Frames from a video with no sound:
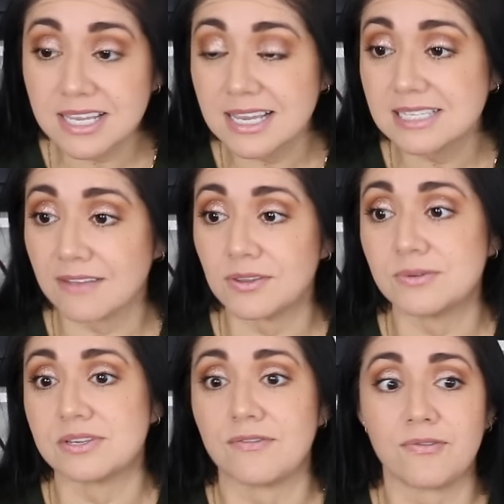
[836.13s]
keys, I've
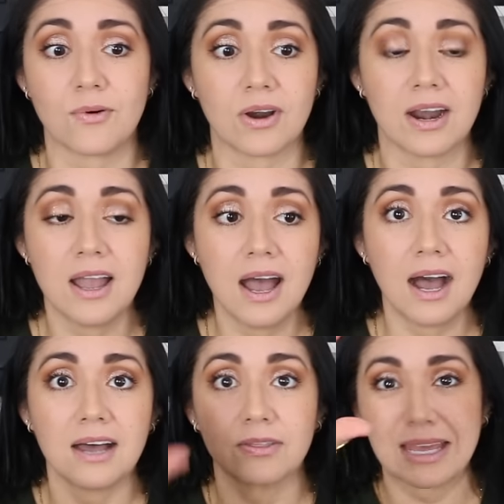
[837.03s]
used it for
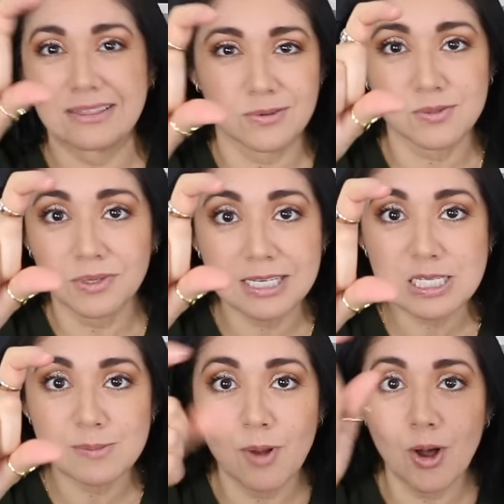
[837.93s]
uh, like those really
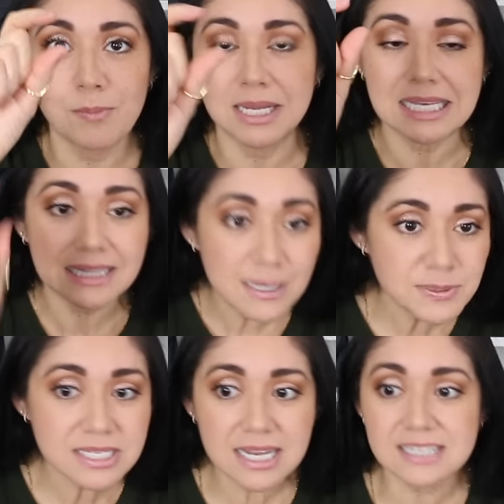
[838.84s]
small mini
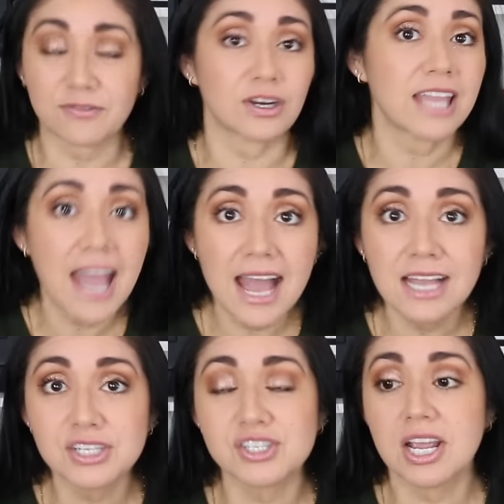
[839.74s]
lipsticks, for
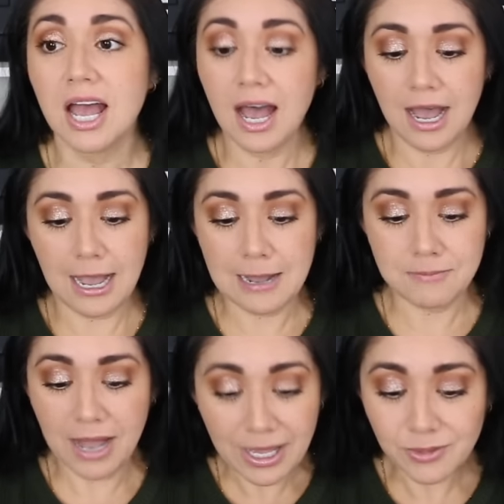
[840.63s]
cash.
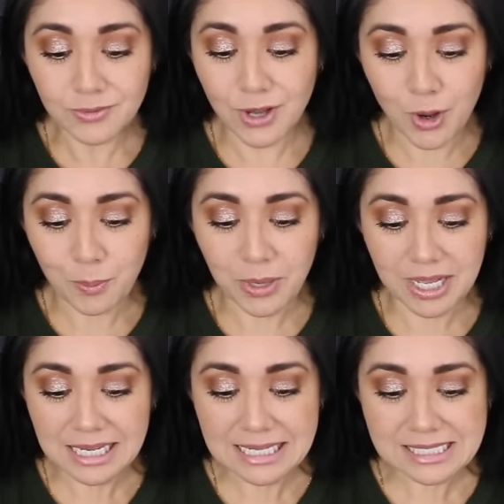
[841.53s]
Um, I don't know,
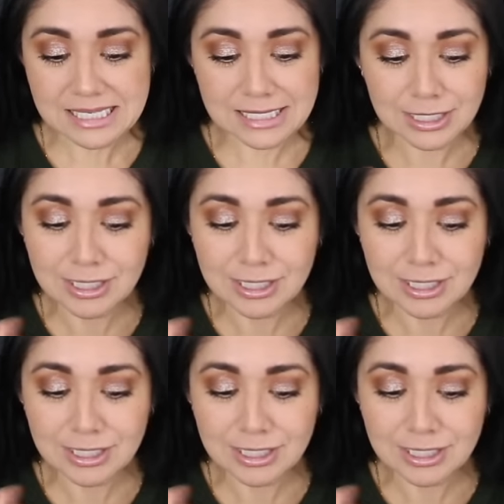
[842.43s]
but it's, it's